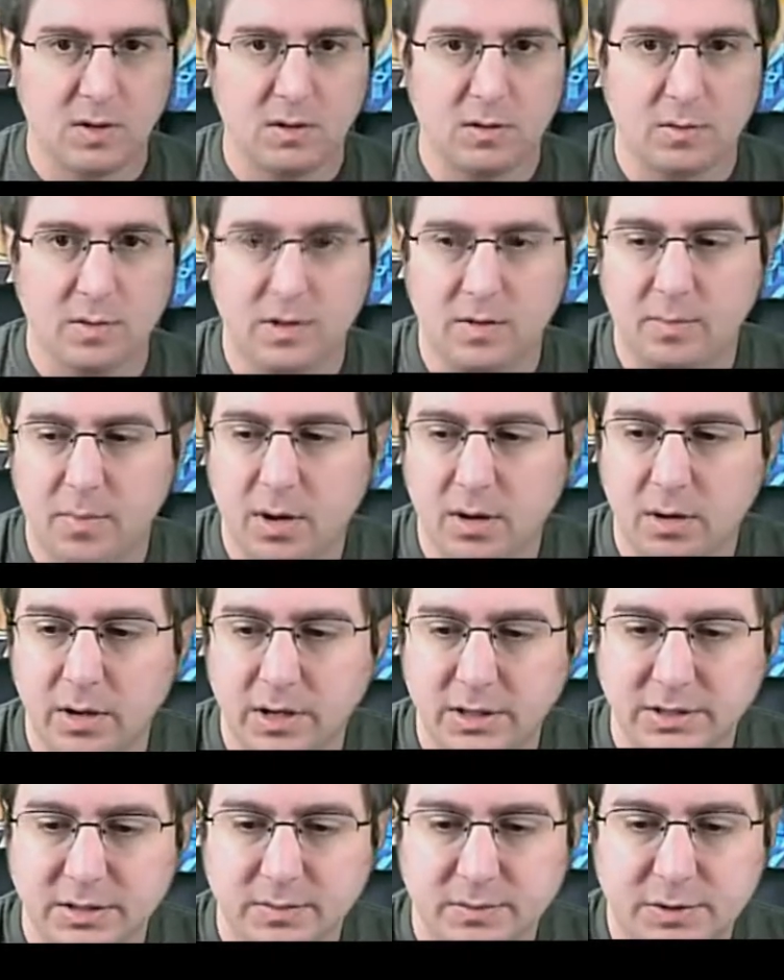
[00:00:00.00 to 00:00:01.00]
Now the barn
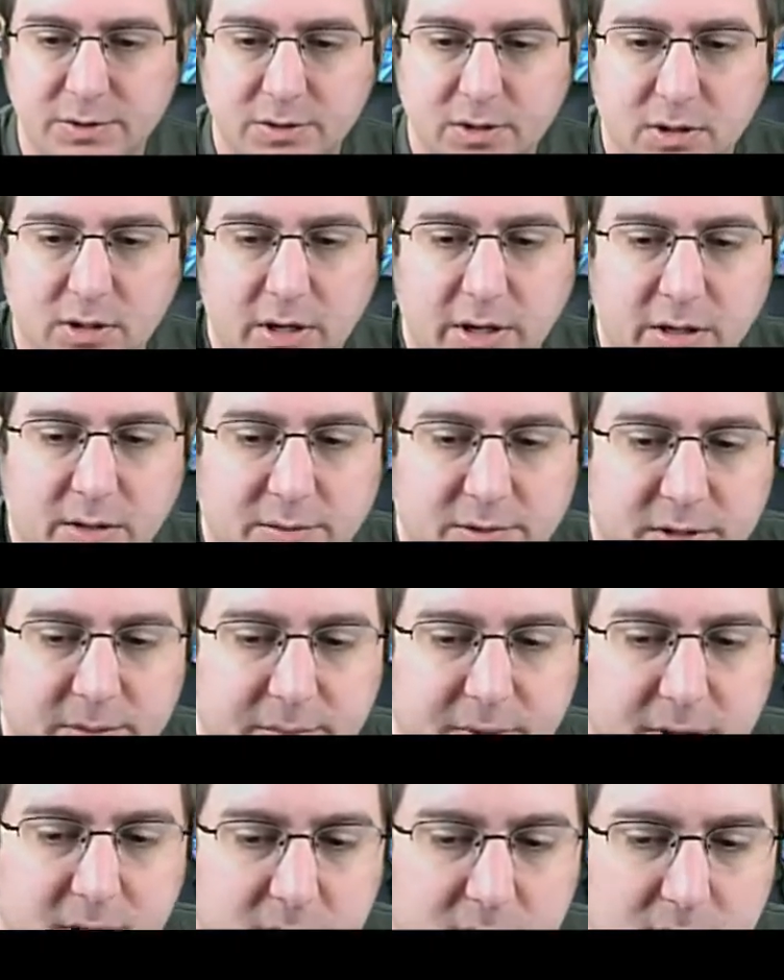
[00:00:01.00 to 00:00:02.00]
has some strong items up
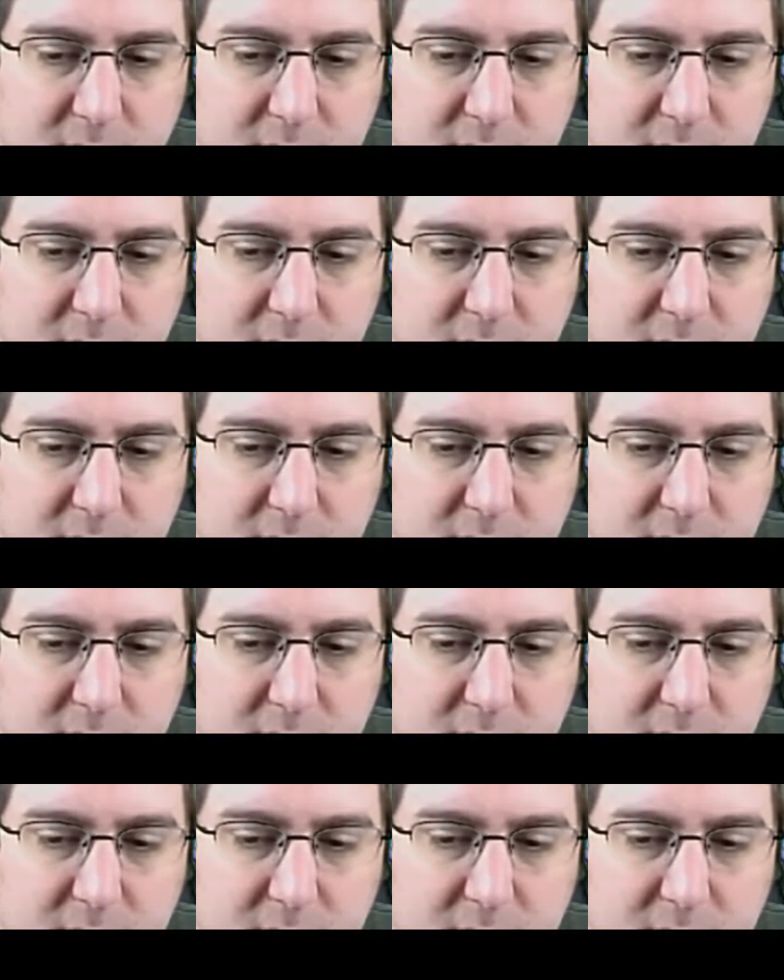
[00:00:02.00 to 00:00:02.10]
here.